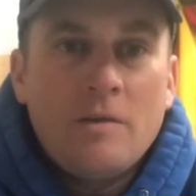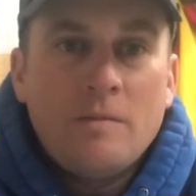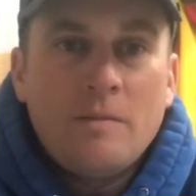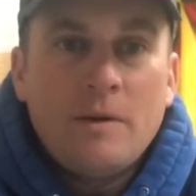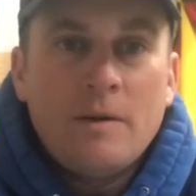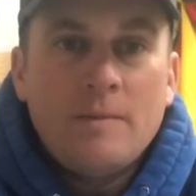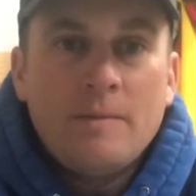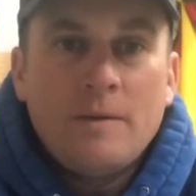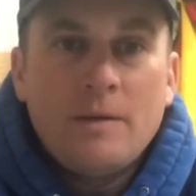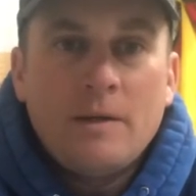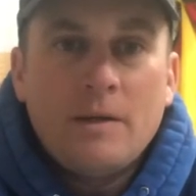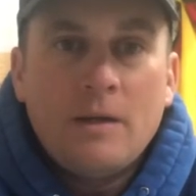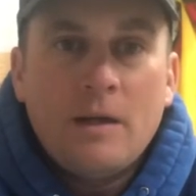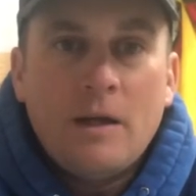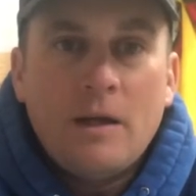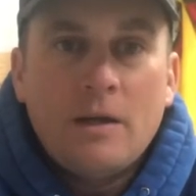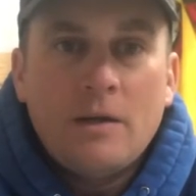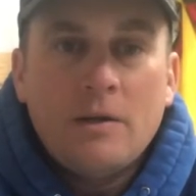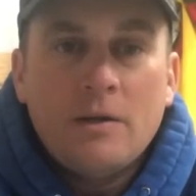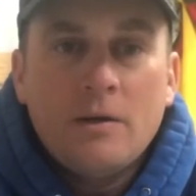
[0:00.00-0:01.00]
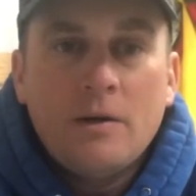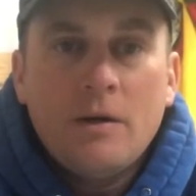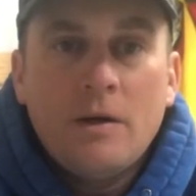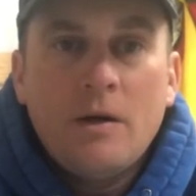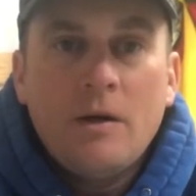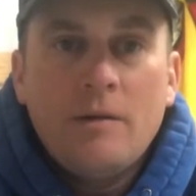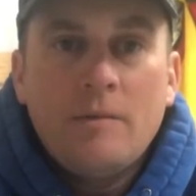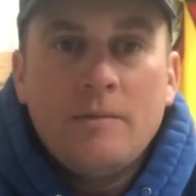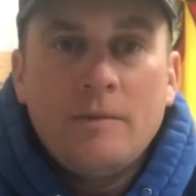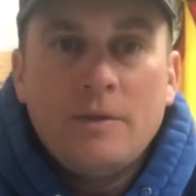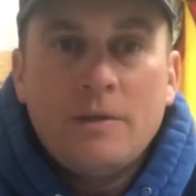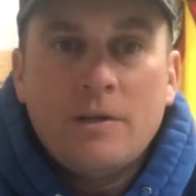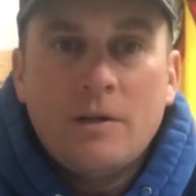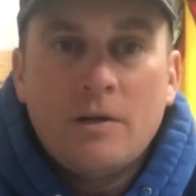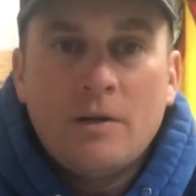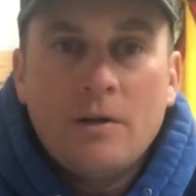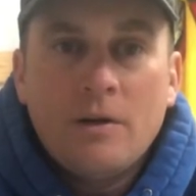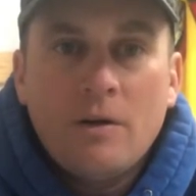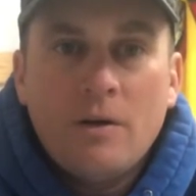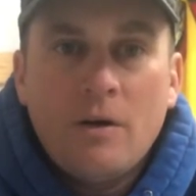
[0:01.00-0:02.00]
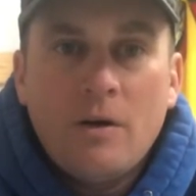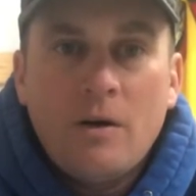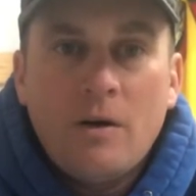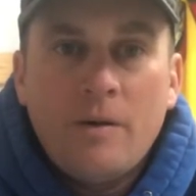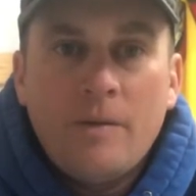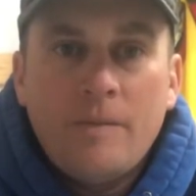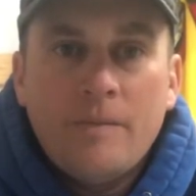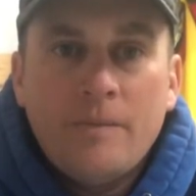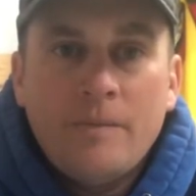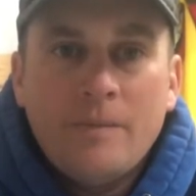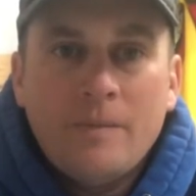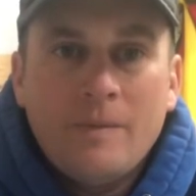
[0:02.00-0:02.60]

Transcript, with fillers: might be anchored up you turn it on